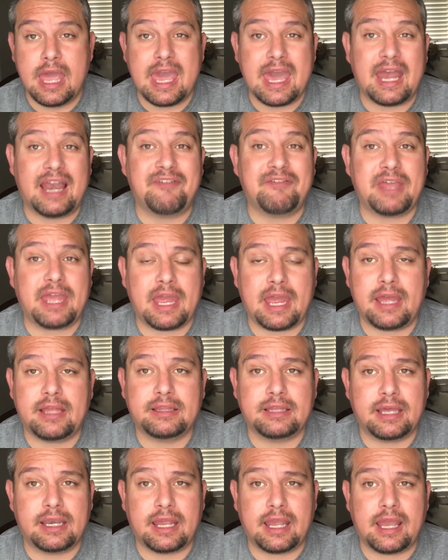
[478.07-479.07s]
And I've
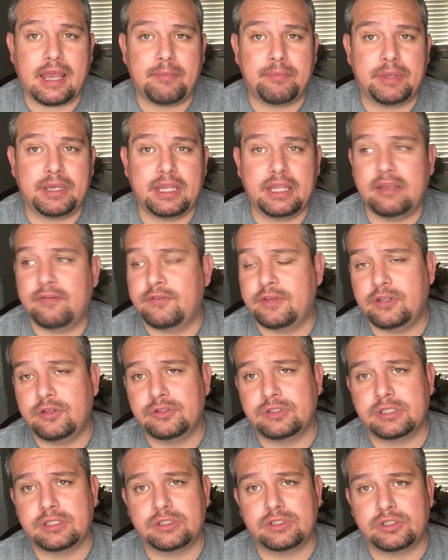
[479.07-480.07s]
had that happen even
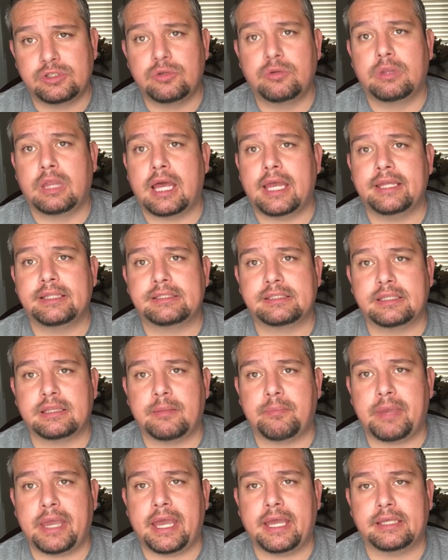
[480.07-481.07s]
using two lights in
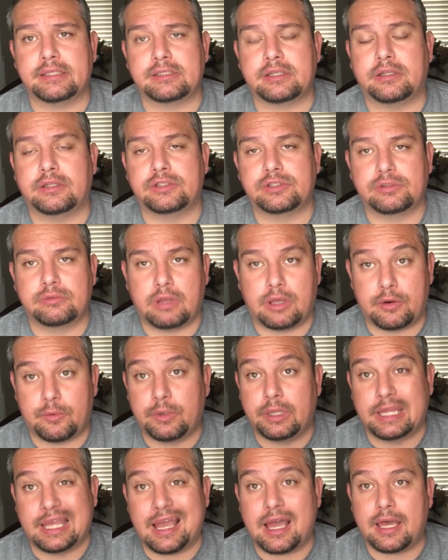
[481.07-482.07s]
the past on, on
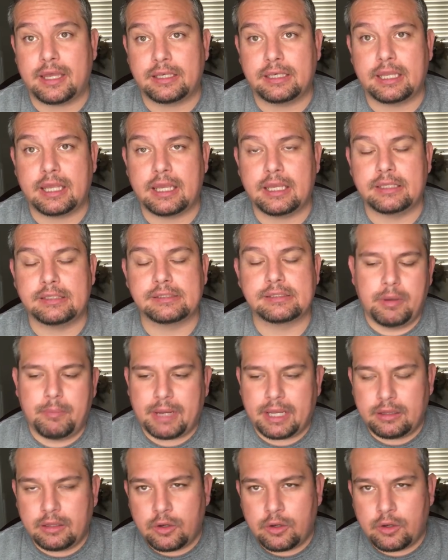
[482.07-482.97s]
really hot days. But by